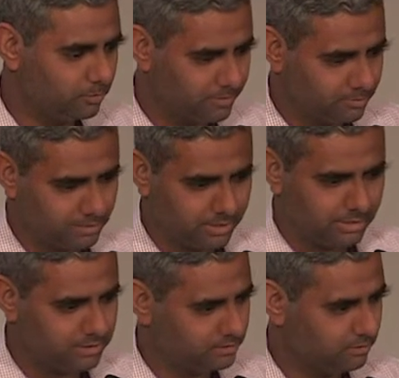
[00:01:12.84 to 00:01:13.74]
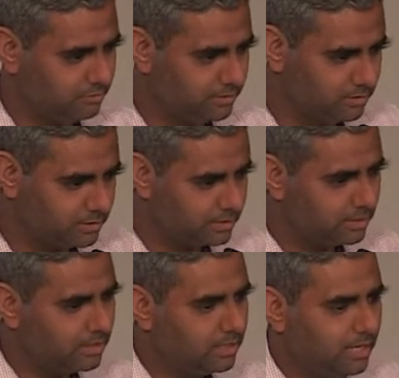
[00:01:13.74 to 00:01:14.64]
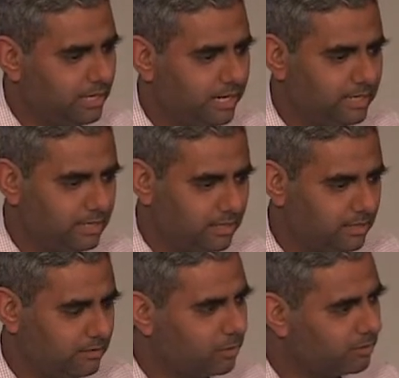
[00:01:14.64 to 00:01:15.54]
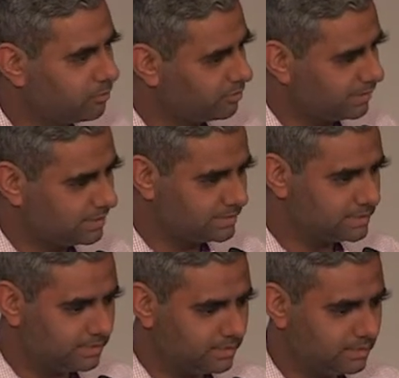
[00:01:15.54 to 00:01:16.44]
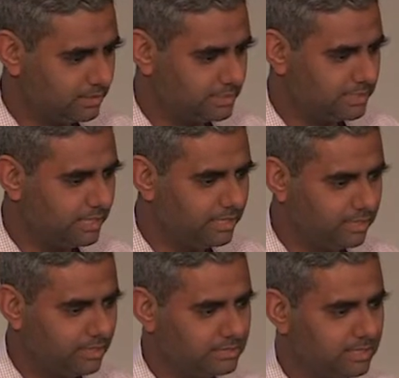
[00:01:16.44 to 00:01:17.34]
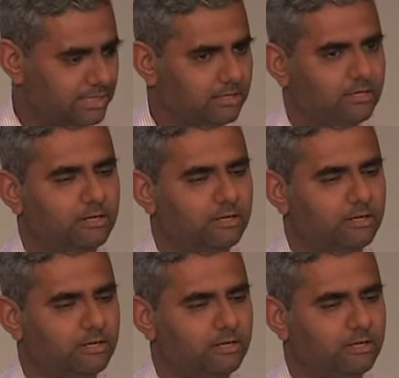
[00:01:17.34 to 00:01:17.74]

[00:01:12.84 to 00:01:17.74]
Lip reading: bit more details into the features. And what we are essentially saying here is that